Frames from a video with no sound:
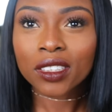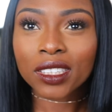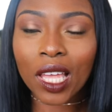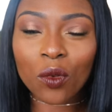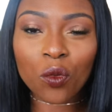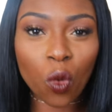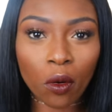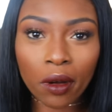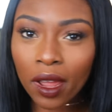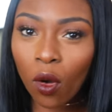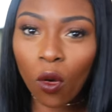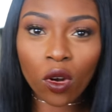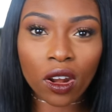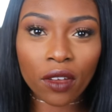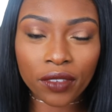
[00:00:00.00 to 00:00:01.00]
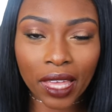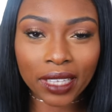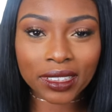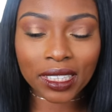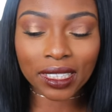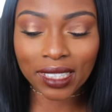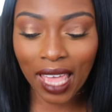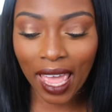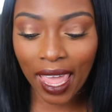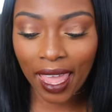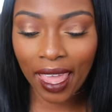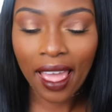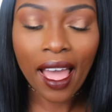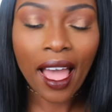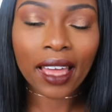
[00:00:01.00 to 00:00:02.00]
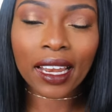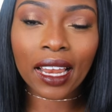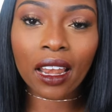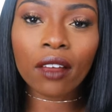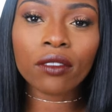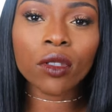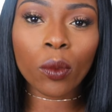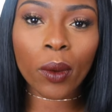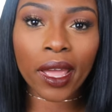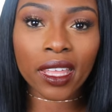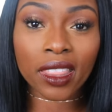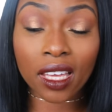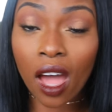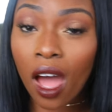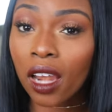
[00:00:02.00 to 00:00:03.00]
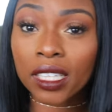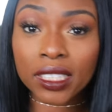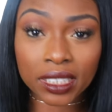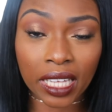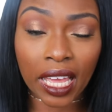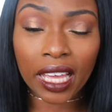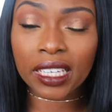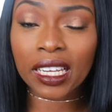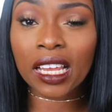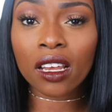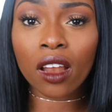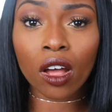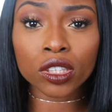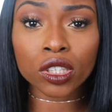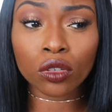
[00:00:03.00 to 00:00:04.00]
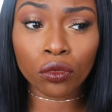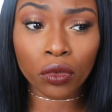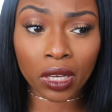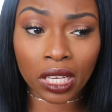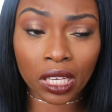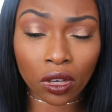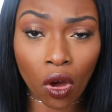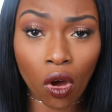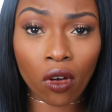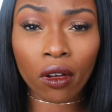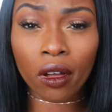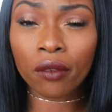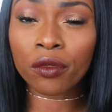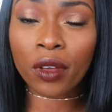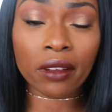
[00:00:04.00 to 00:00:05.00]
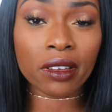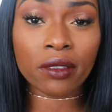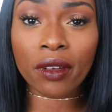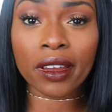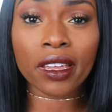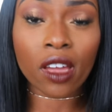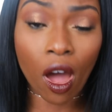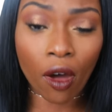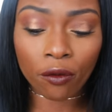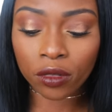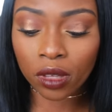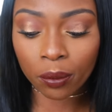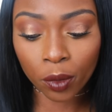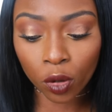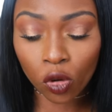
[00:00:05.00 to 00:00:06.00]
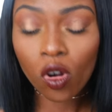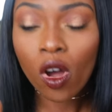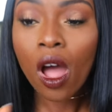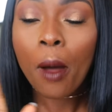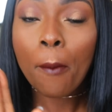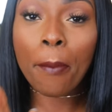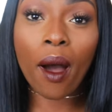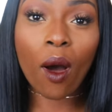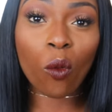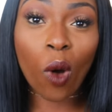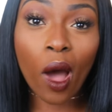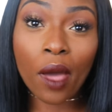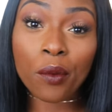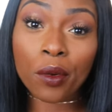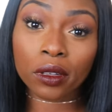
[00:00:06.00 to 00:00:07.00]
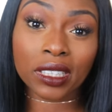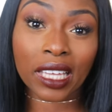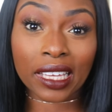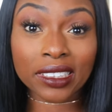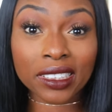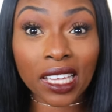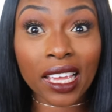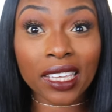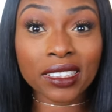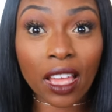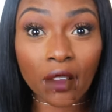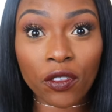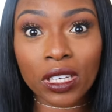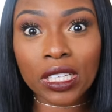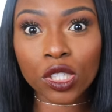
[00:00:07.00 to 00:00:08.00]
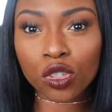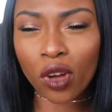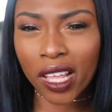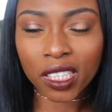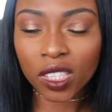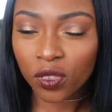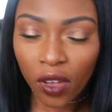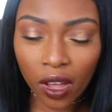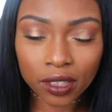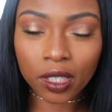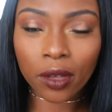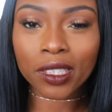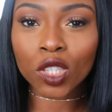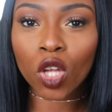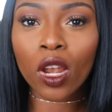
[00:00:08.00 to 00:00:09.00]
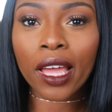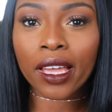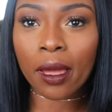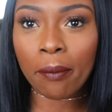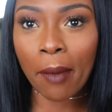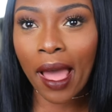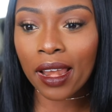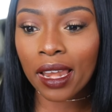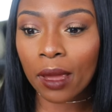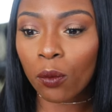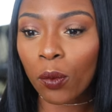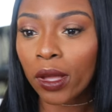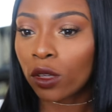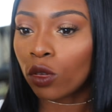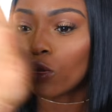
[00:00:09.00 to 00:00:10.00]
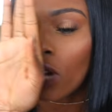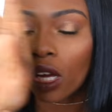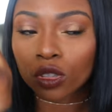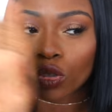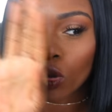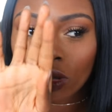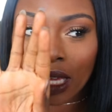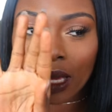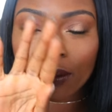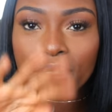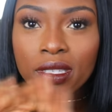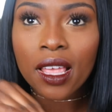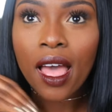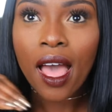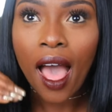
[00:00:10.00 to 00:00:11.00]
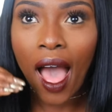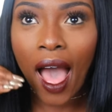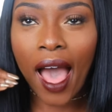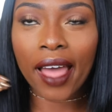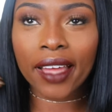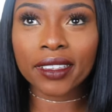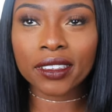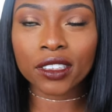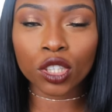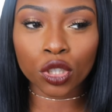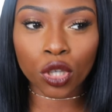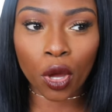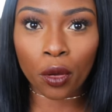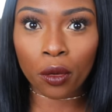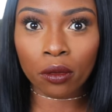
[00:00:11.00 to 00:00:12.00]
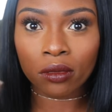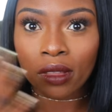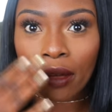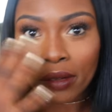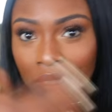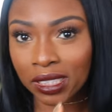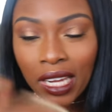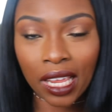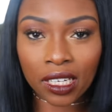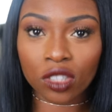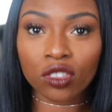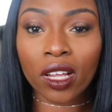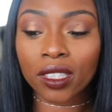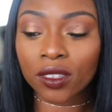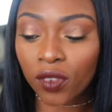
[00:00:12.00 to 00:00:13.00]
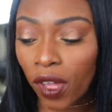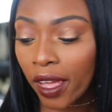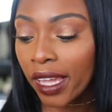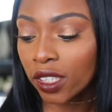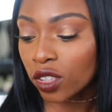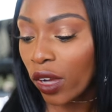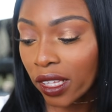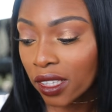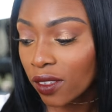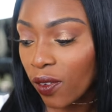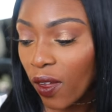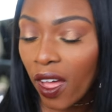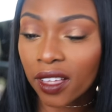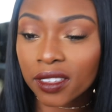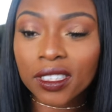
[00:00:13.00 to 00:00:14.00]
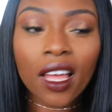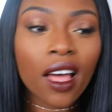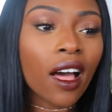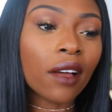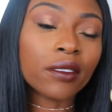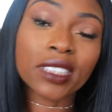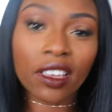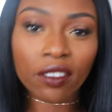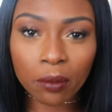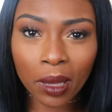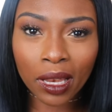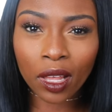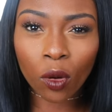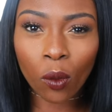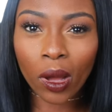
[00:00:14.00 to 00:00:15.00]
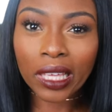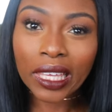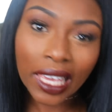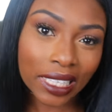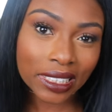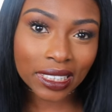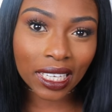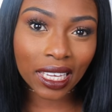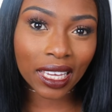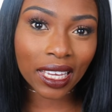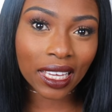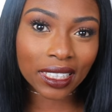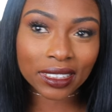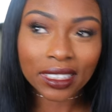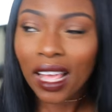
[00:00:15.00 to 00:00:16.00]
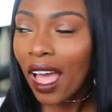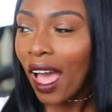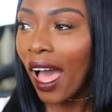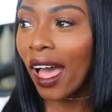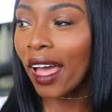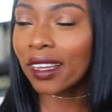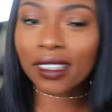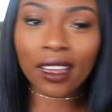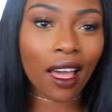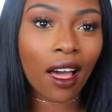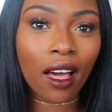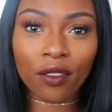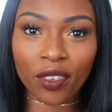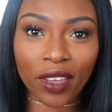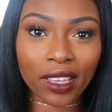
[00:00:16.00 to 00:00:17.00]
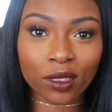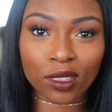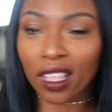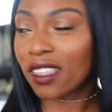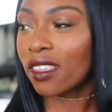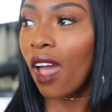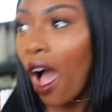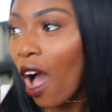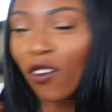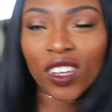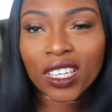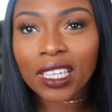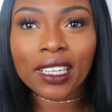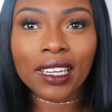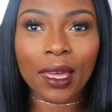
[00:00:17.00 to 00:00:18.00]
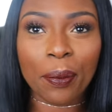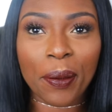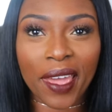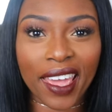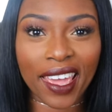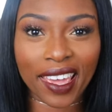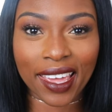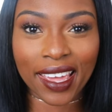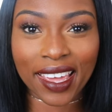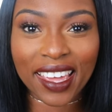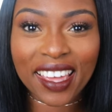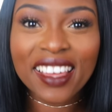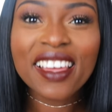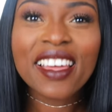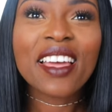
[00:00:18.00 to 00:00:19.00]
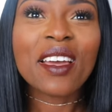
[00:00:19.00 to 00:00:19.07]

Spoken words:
So I wore it all of yesterday and I love the way the color stayed. It lasts really long, very, very comfortable. But what I will say is it definitely transfers. So it's not like a matte lip where you touch your lips and you know there isn't any transfer. It transfers. I was giving my little one kisses and her face was like covered in lippy.